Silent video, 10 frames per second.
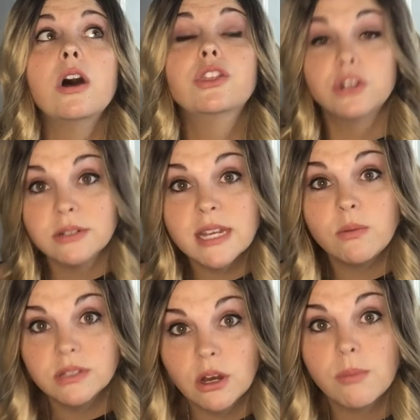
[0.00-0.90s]
Thursday
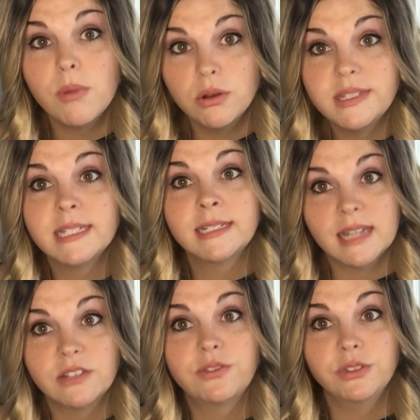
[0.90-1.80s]
was our most
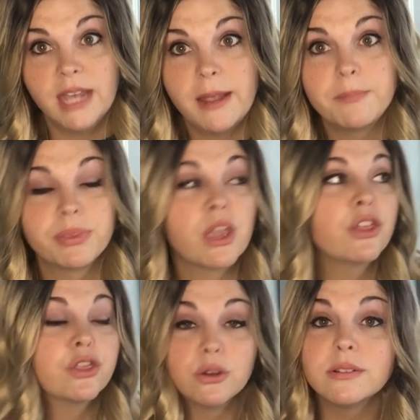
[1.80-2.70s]
successful day.
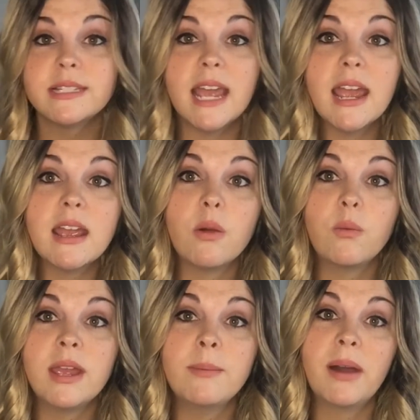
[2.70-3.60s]
Thursday,
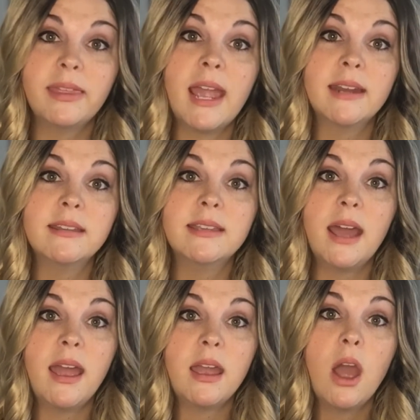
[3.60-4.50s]
by the end of the
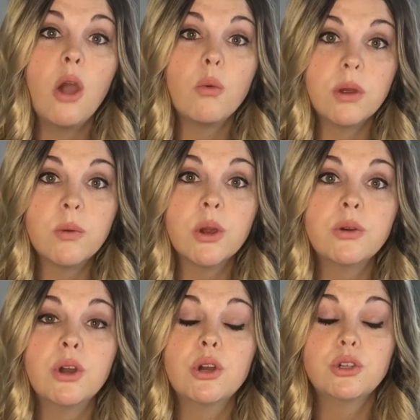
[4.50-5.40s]
day, we
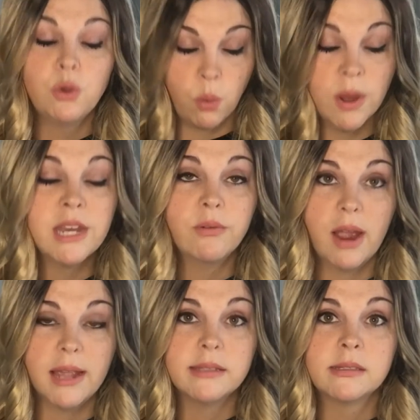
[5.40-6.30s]
rode 20
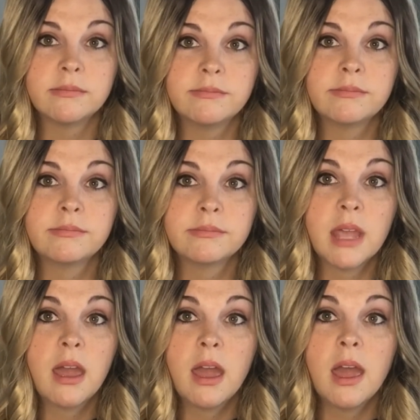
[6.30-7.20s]
rides.
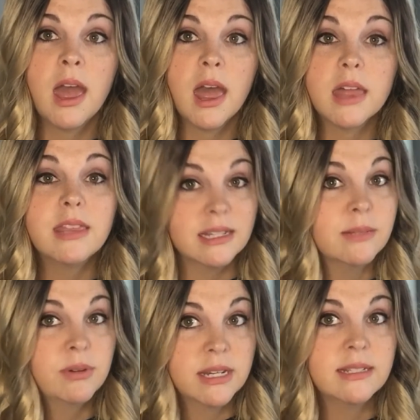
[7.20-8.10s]
That's
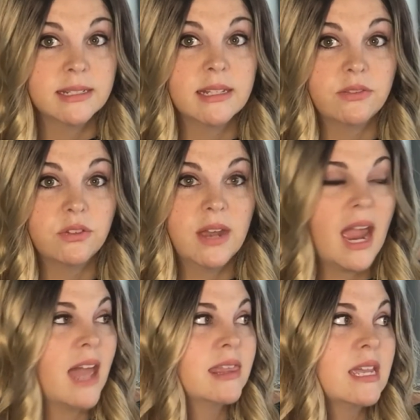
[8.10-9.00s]
a pretty successful day.
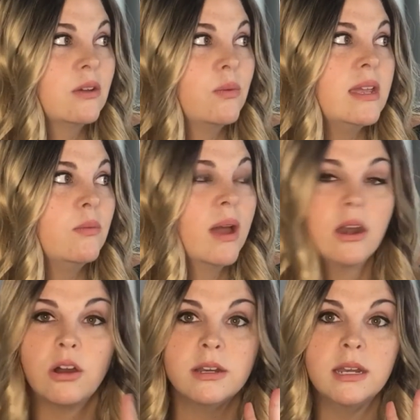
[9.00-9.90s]
I think we
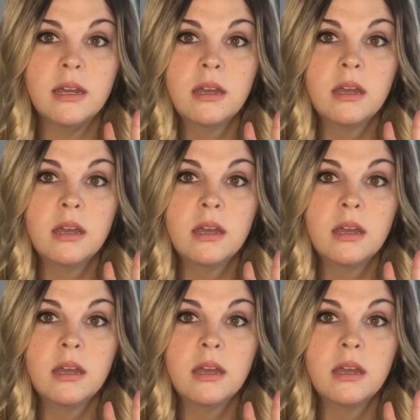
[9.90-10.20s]
went on